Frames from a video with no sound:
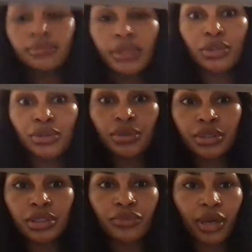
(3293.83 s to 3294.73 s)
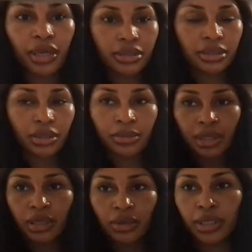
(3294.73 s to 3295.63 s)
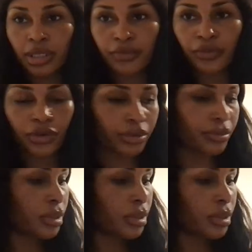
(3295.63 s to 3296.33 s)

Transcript: noodles and rice, so I'm gonna go cook for her.